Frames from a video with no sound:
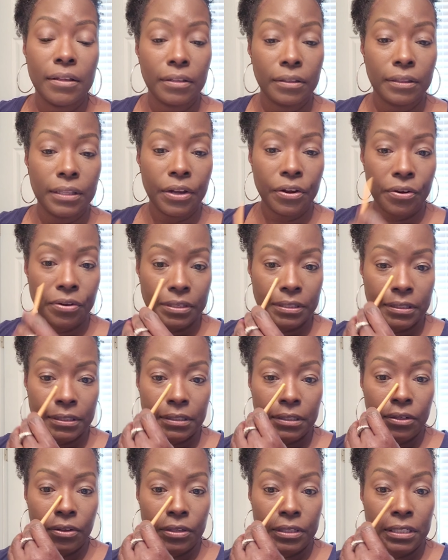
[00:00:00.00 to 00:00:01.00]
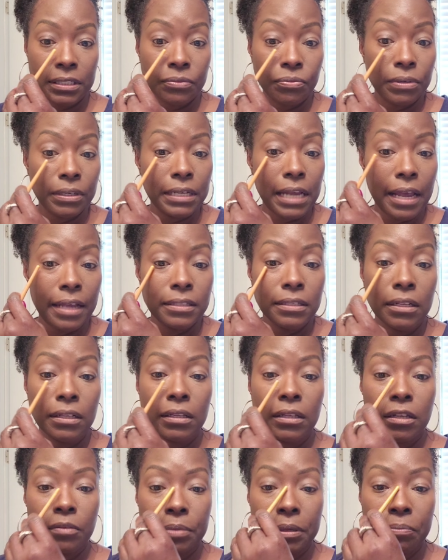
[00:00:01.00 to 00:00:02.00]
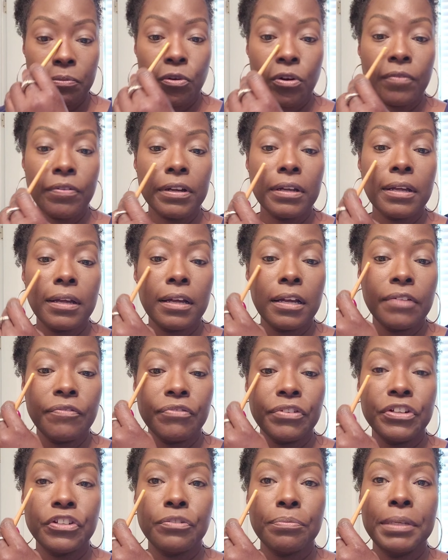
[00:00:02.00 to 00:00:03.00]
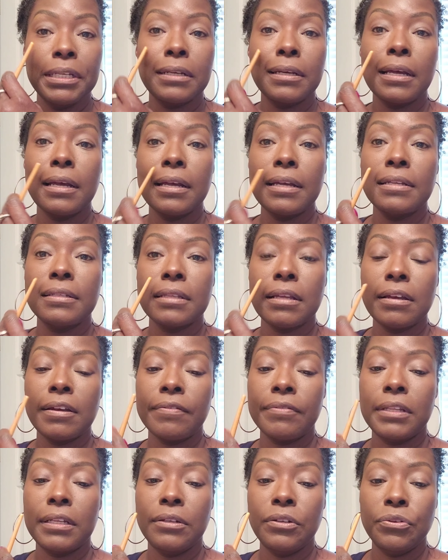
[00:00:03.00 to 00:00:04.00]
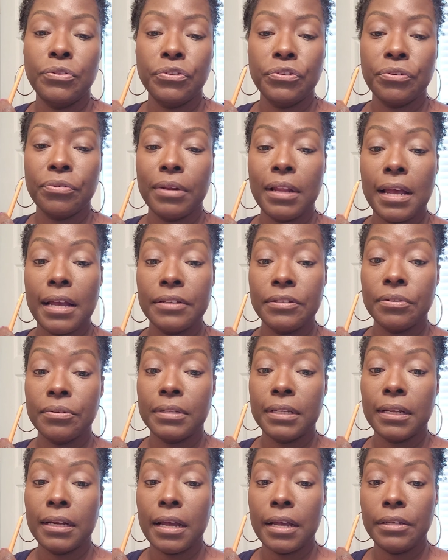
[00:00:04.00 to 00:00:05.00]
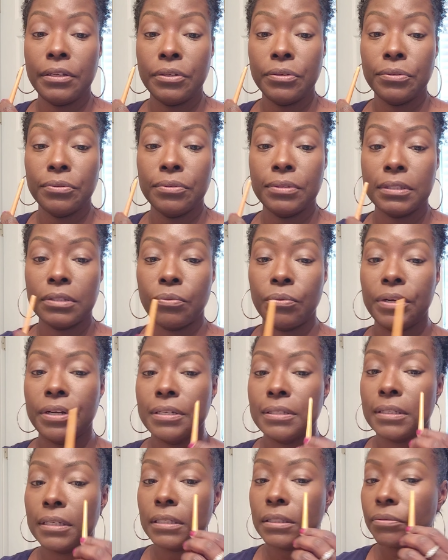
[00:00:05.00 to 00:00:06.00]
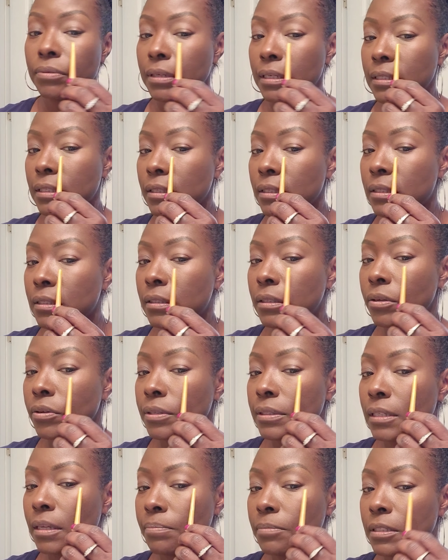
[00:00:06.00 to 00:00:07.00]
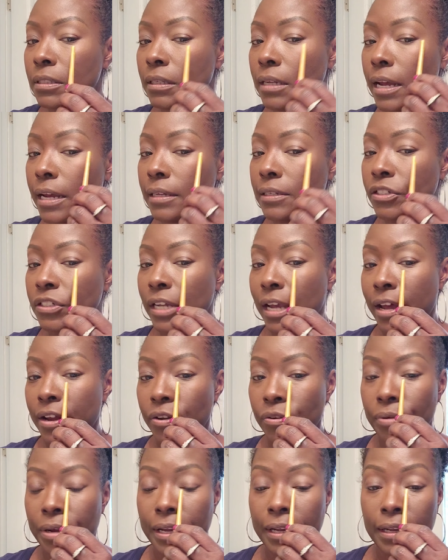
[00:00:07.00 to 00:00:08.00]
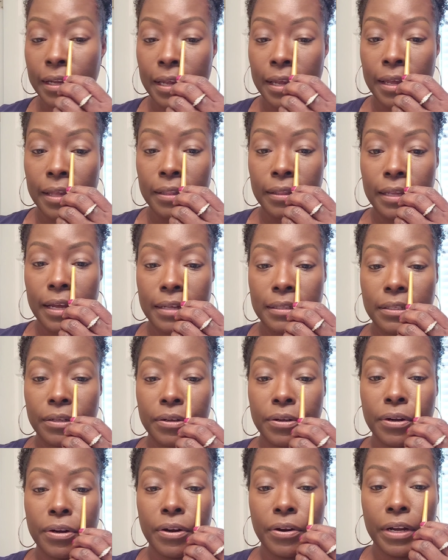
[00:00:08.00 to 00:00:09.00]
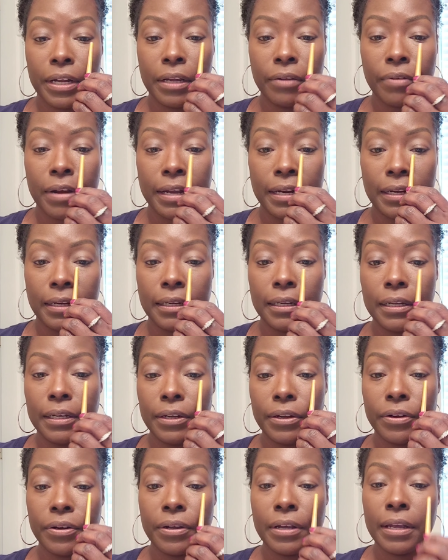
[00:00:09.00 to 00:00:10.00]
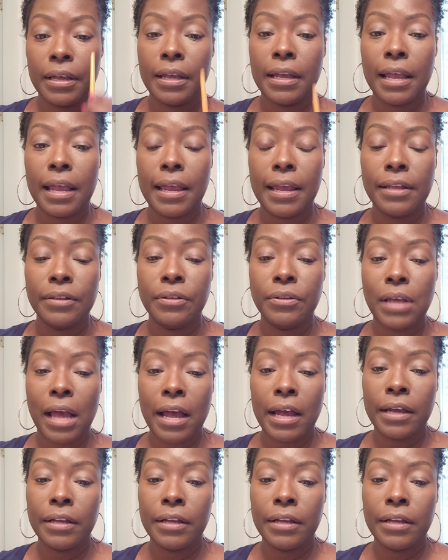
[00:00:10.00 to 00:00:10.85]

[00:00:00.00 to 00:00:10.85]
there's still, this one has a little bit more of a coverage because of the neutralizer that I used. Whereas this one is still some slight shadowing that's occurring right in here. And